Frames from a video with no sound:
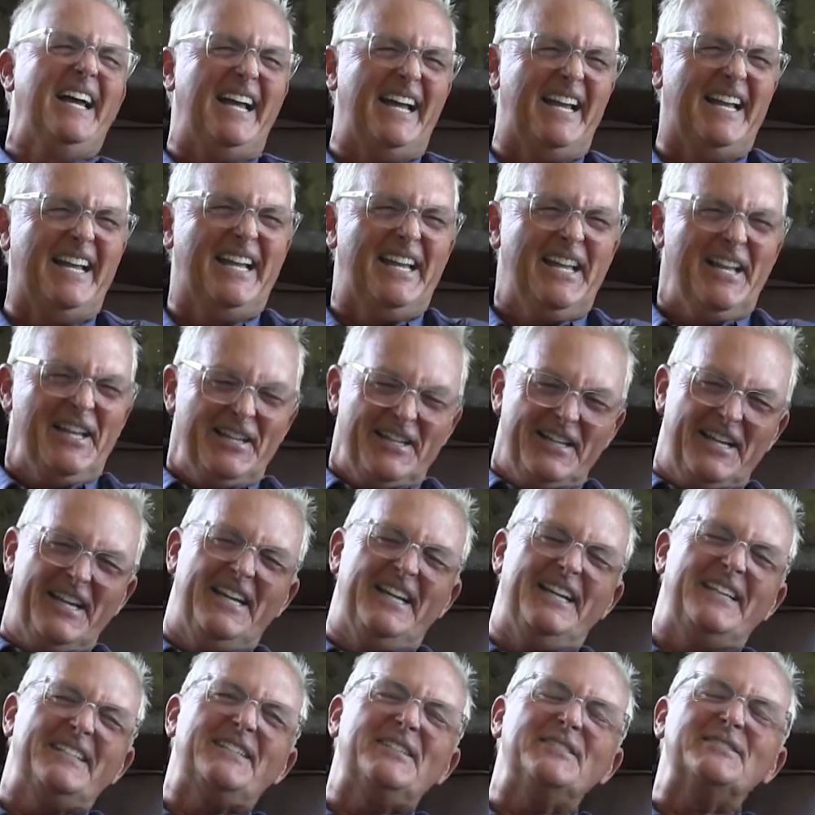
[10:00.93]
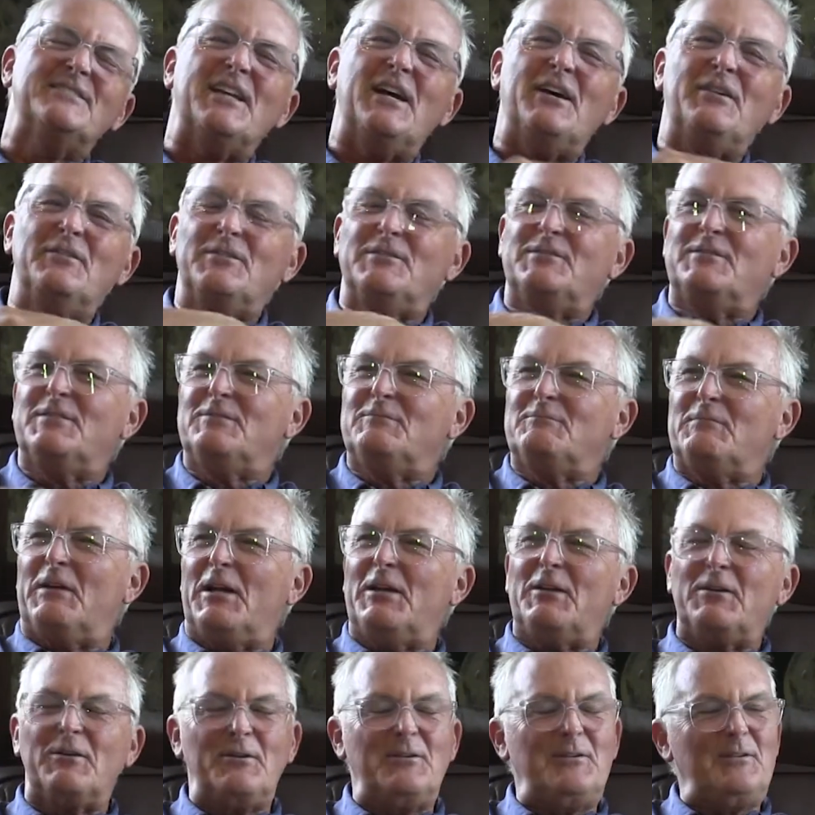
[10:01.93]
because I was in
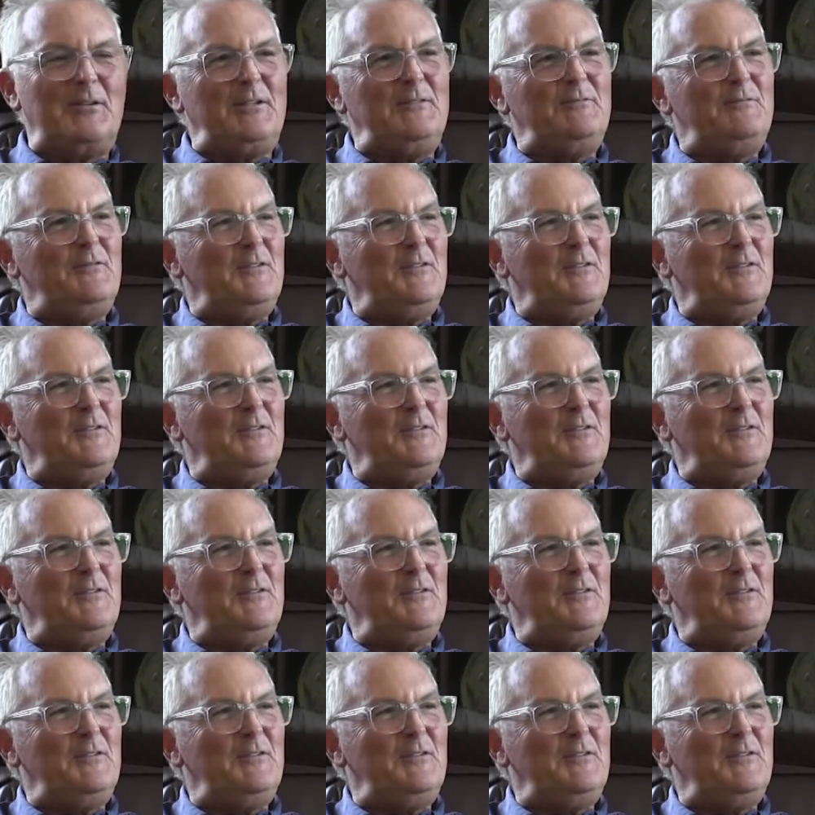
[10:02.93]
my early